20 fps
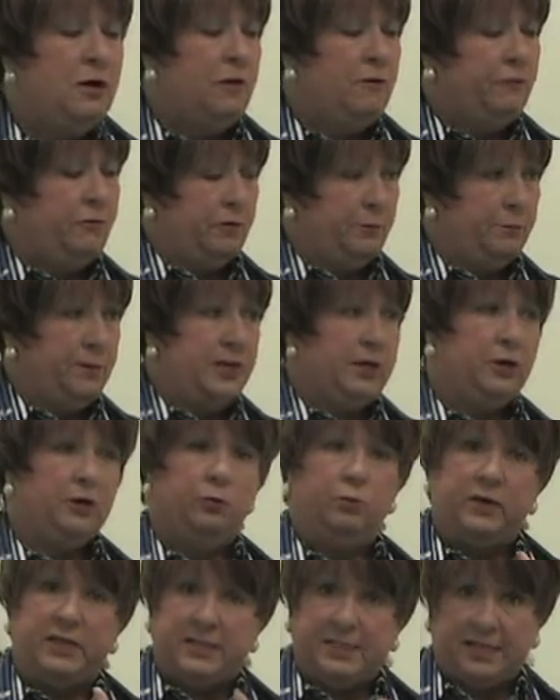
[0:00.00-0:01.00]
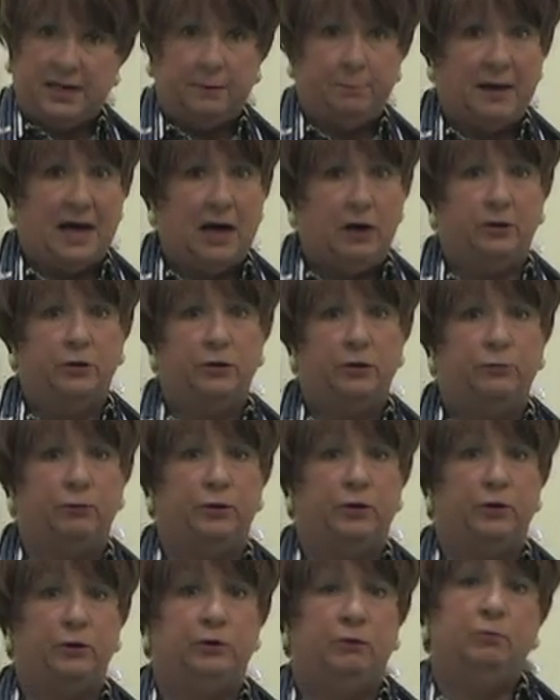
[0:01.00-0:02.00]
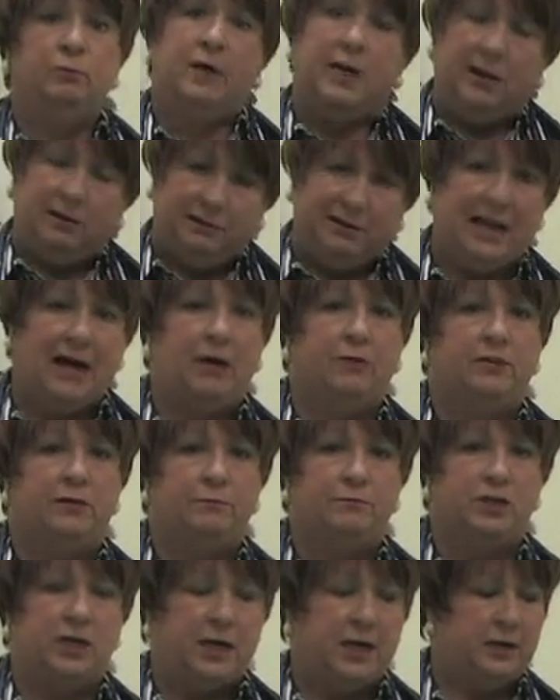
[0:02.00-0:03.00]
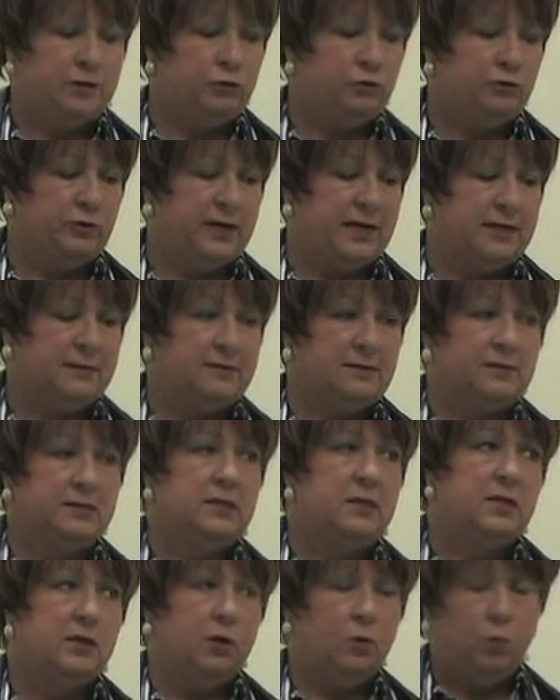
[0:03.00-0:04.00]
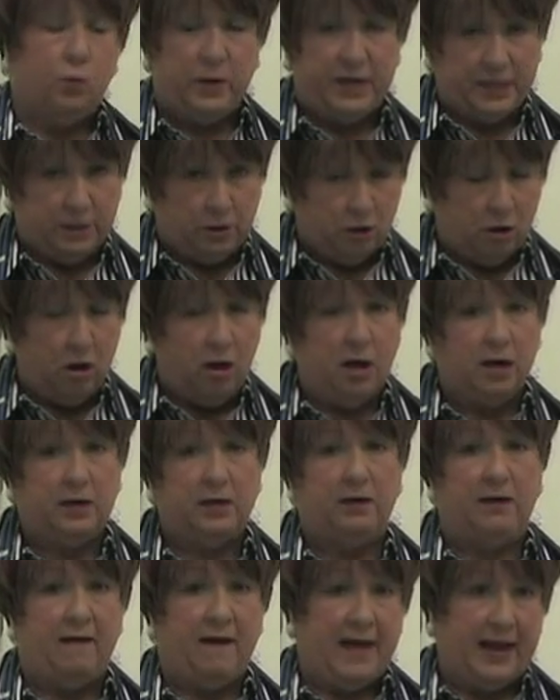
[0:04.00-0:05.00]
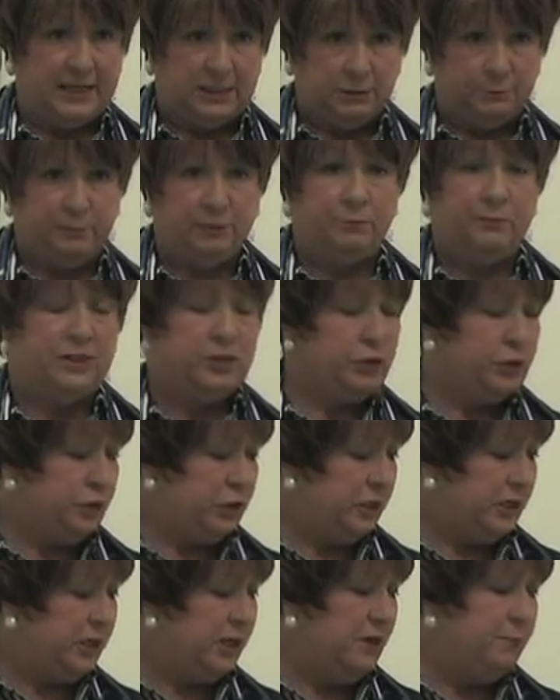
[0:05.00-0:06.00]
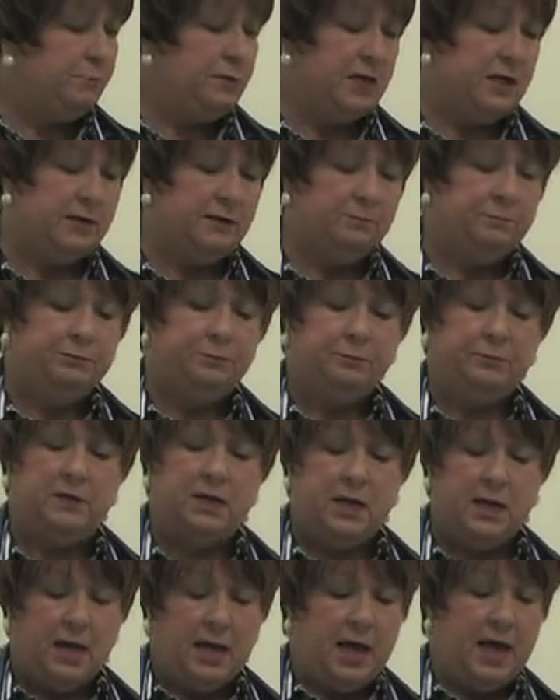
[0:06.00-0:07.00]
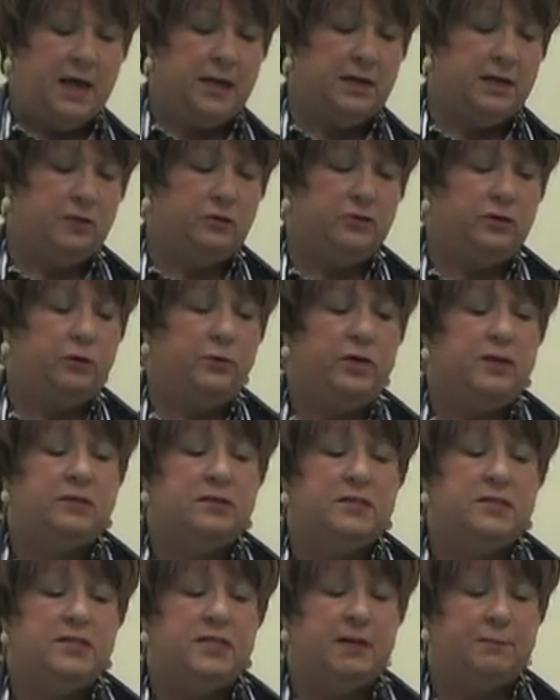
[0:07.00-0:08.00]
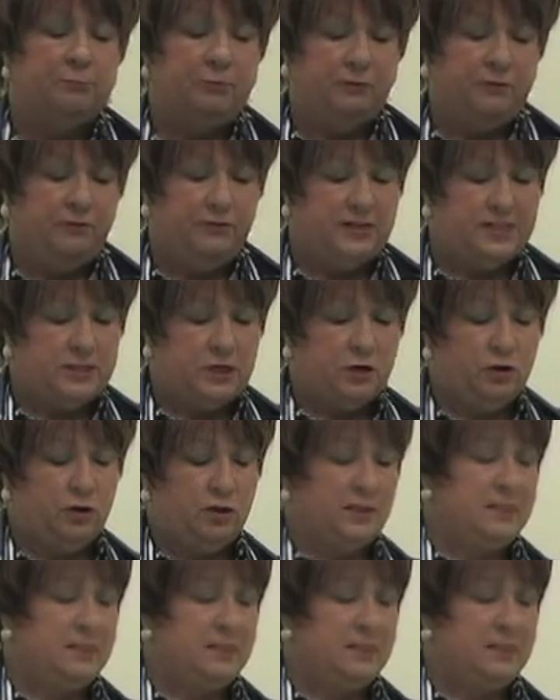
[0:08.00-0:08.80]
From here, we step out of the room, allow them to undress, we knock, ask permission to come in, and in doing the simple physical